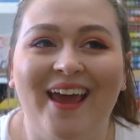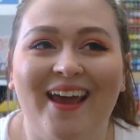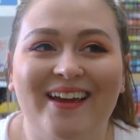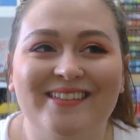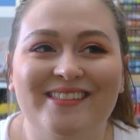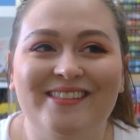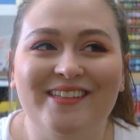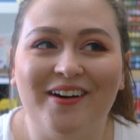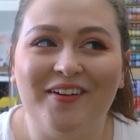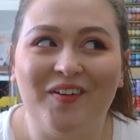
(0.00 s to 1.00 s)
And
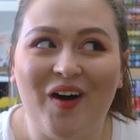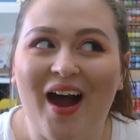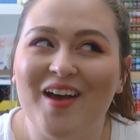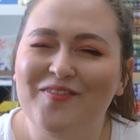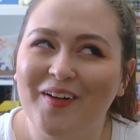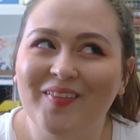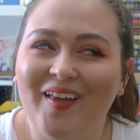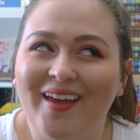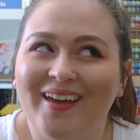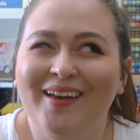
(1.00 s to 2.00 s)
so I felt
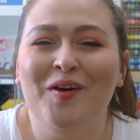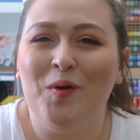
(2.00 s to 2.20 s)
like,